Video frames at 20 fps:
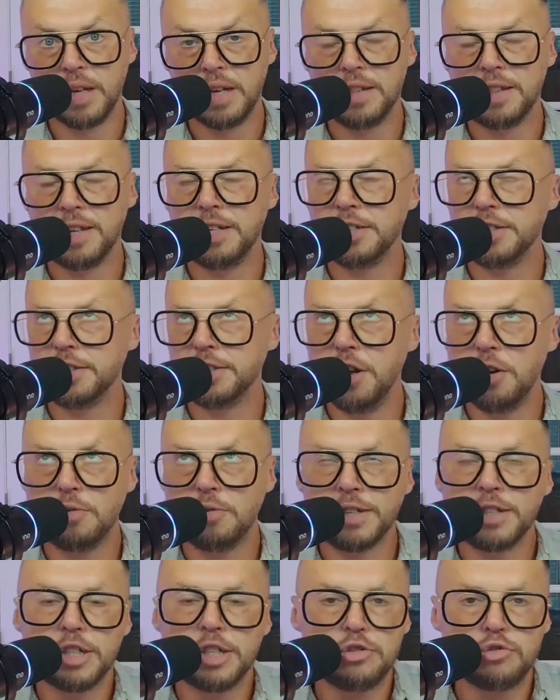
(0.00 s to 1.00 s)
there's no
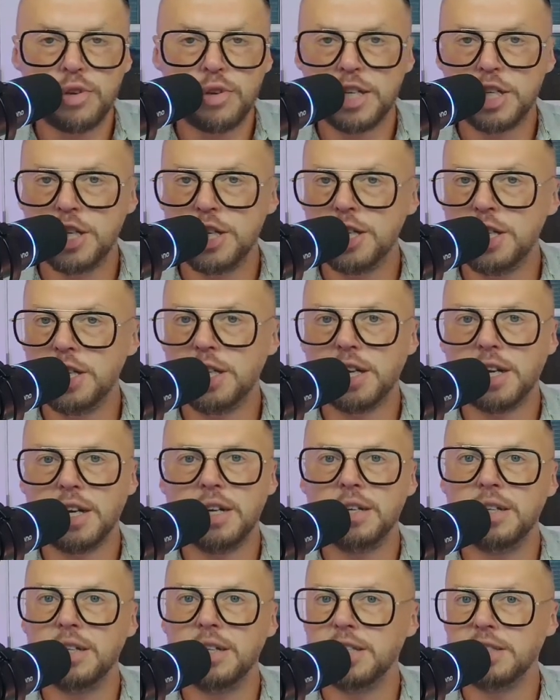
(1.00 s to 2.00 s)
registration
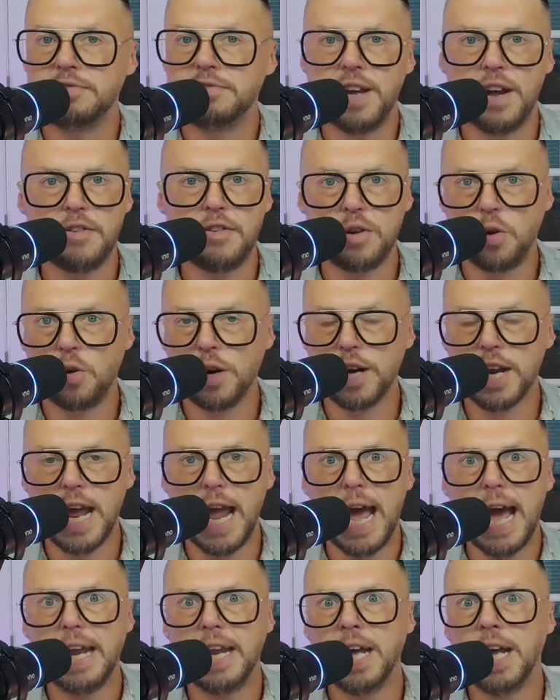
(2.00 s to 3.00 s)
needed. It's very
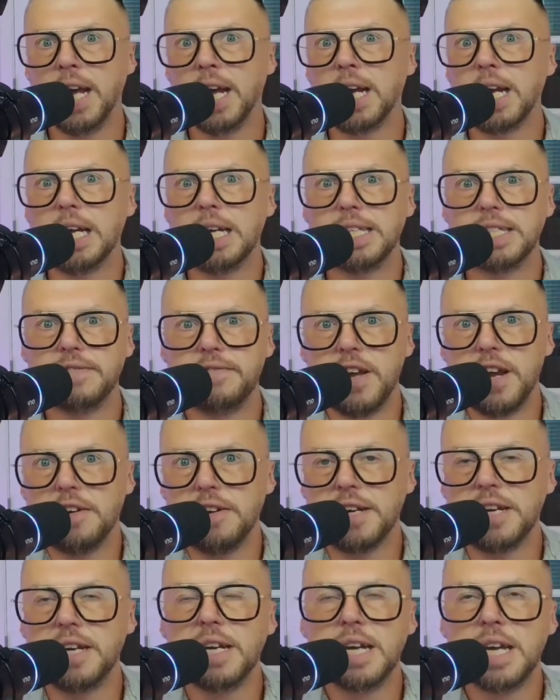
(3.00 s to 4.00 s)
organic. It's very,